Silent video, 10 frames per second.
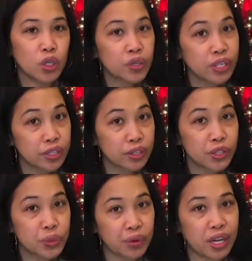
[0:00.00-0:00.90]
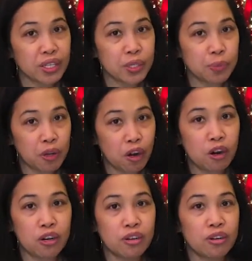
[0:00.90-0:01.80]
glutinous rice
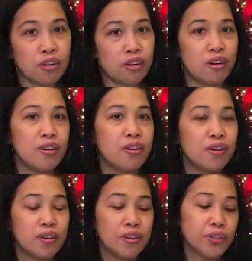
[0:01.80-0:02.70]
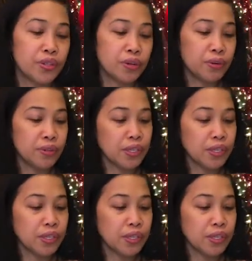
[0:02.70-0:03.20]
flour. So